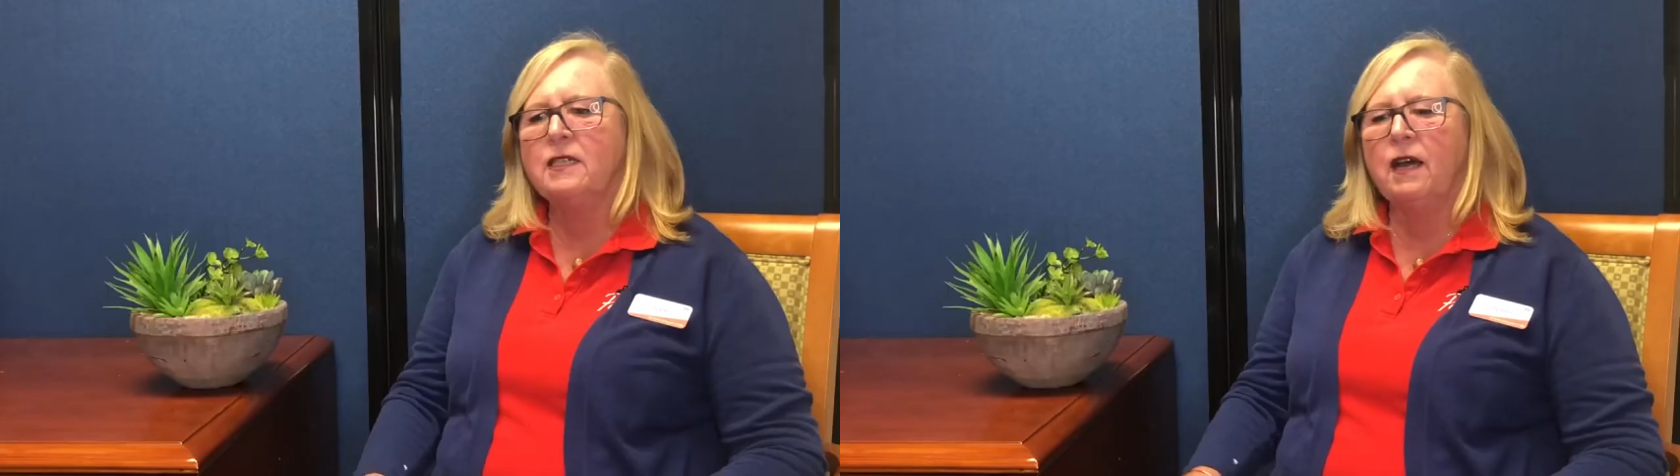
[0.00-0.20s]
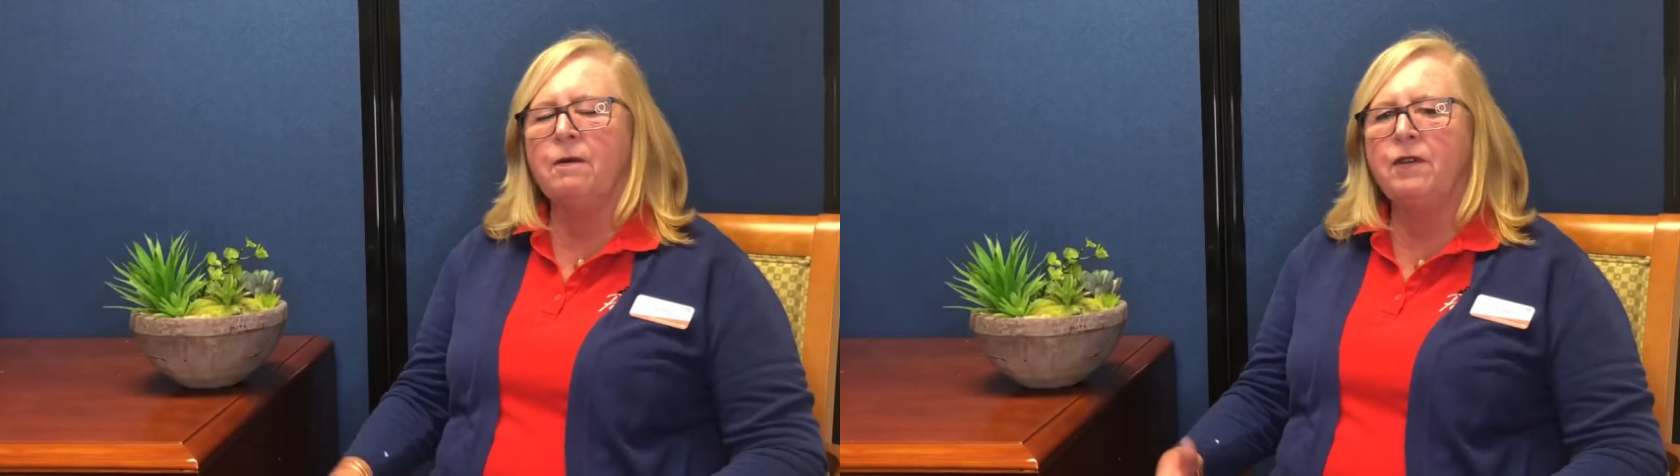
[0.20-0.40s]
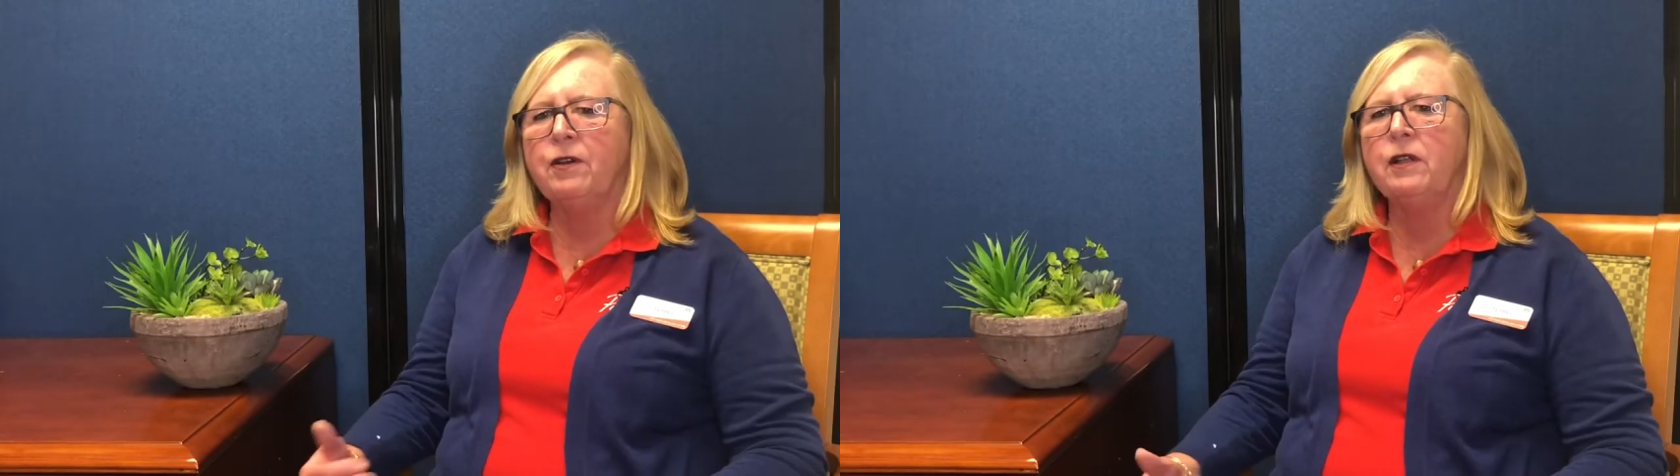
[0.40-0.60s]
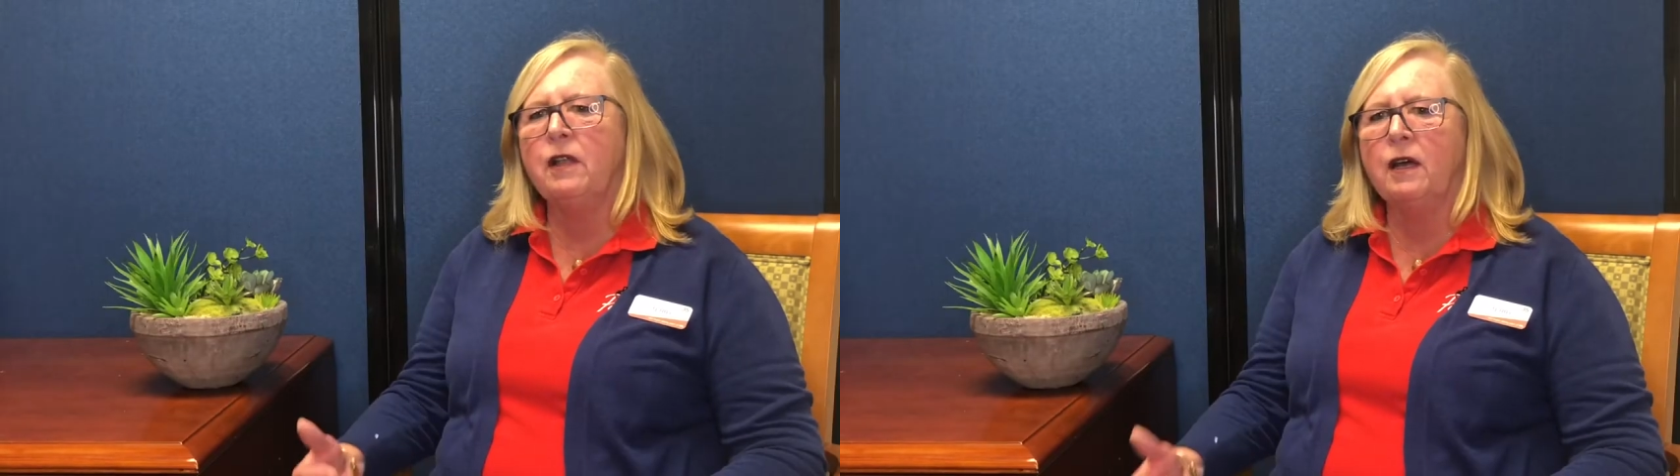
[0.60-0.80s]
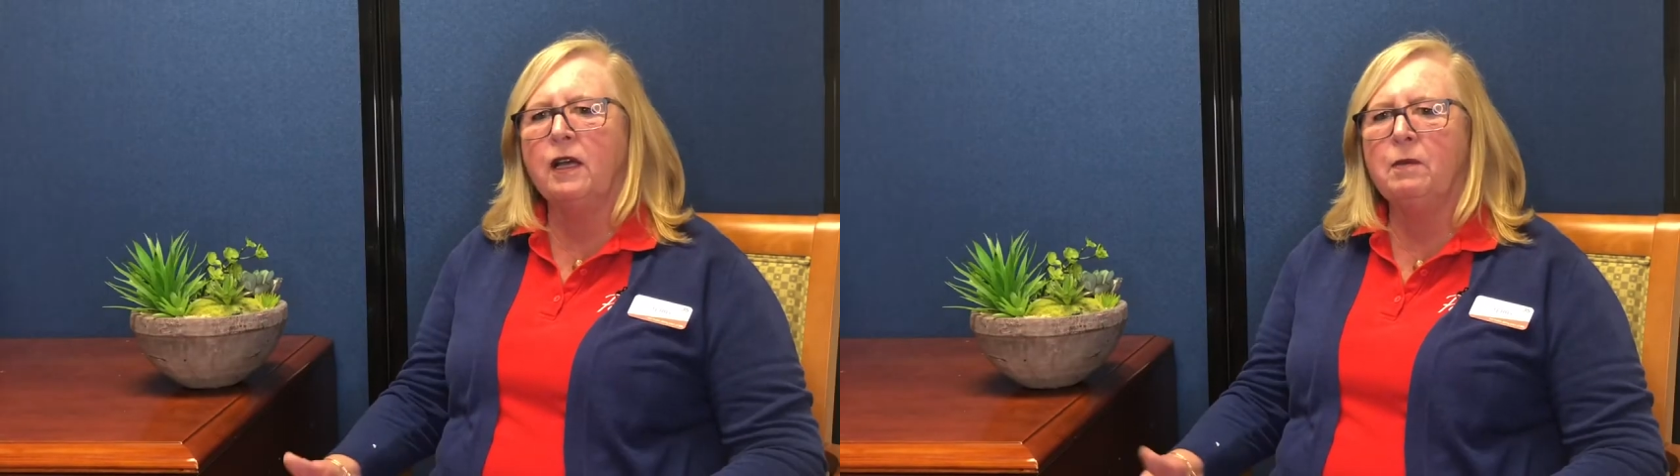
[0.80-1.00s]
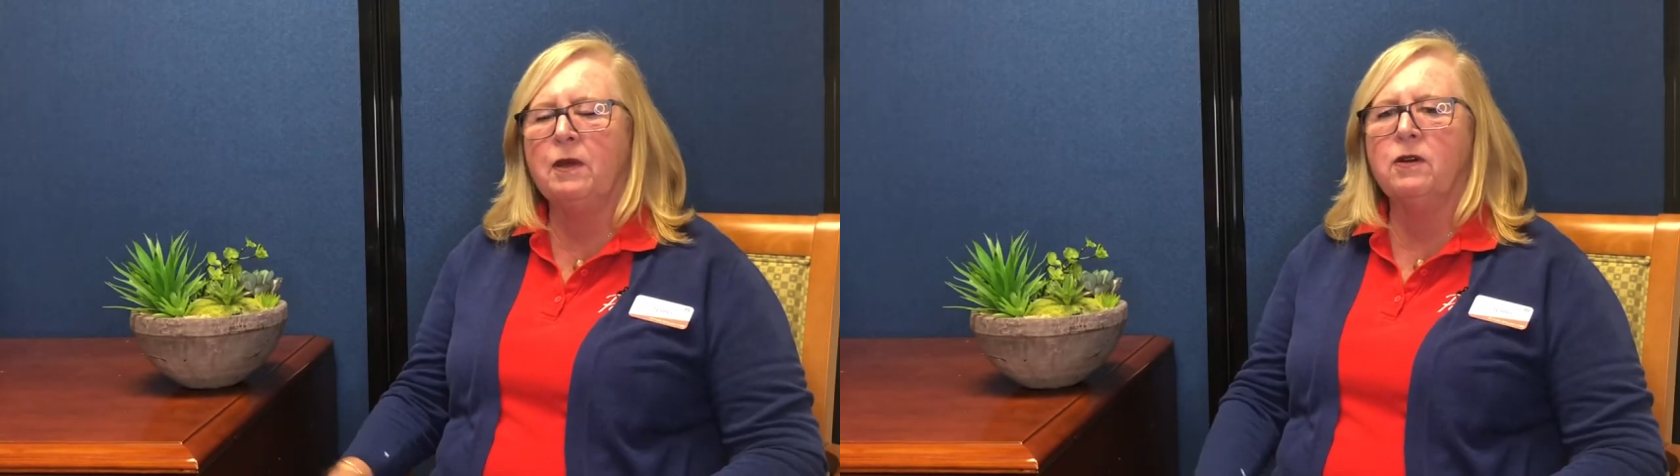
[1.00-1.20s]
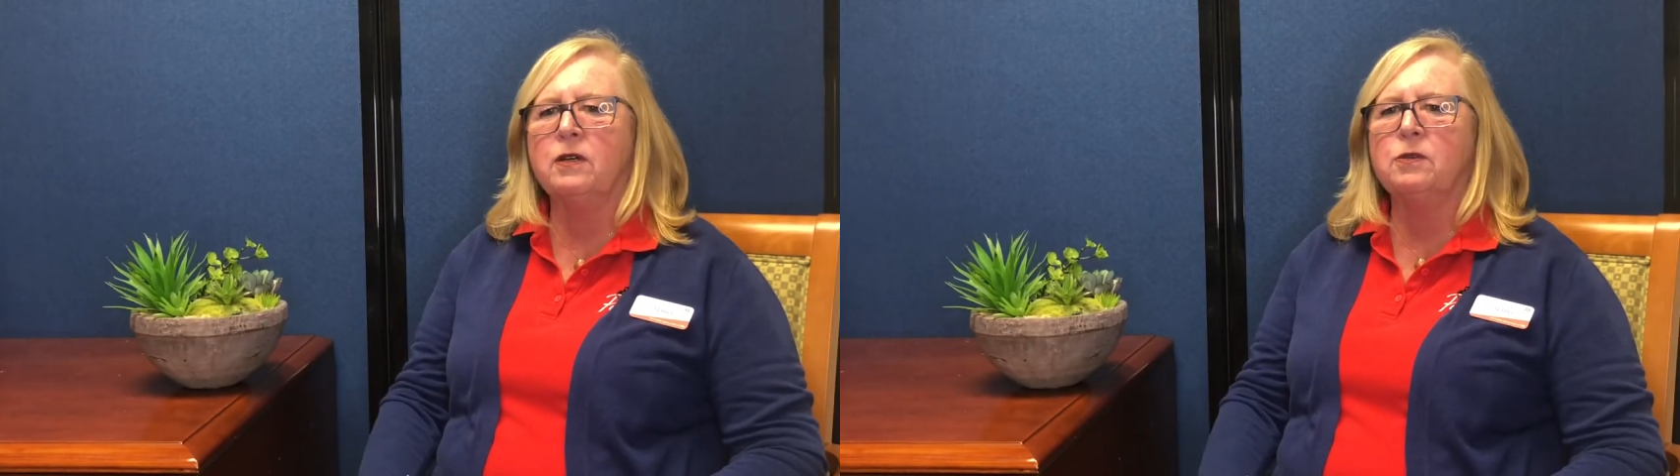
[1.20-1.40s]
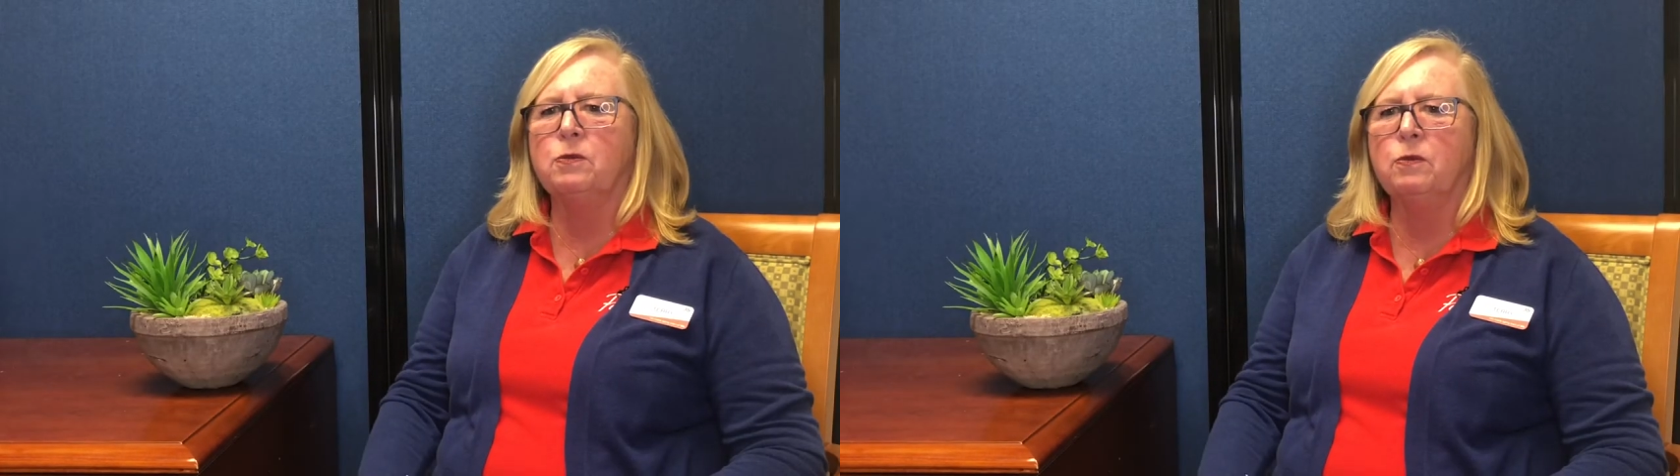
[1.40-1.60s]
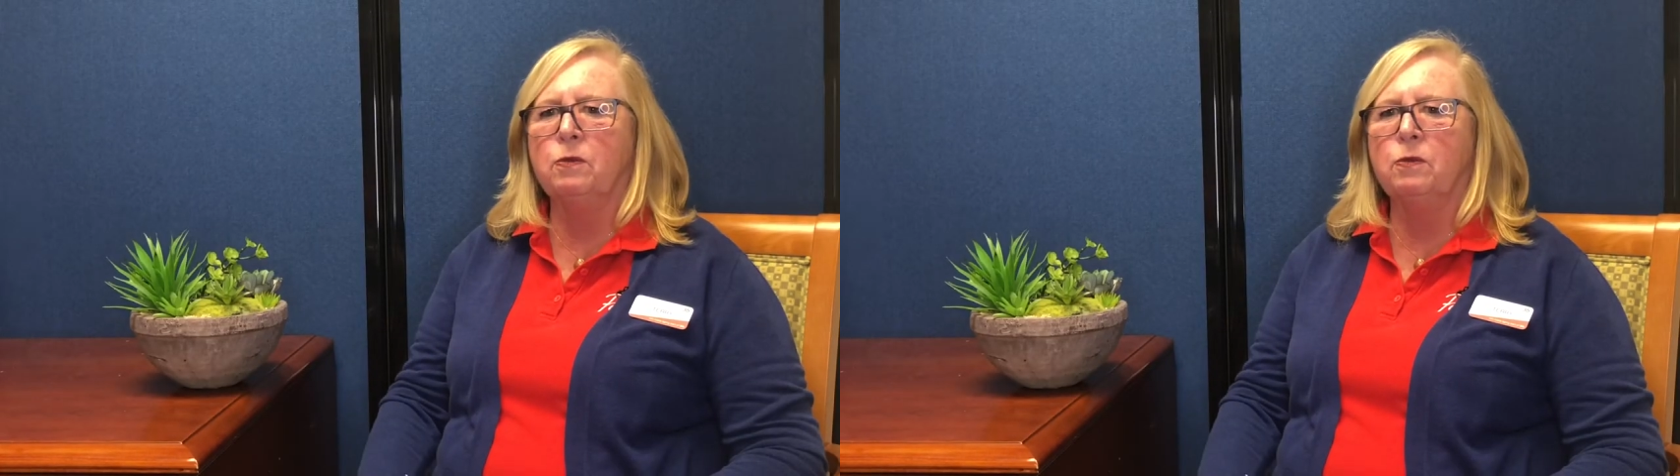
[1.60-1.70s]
I'm very lucky because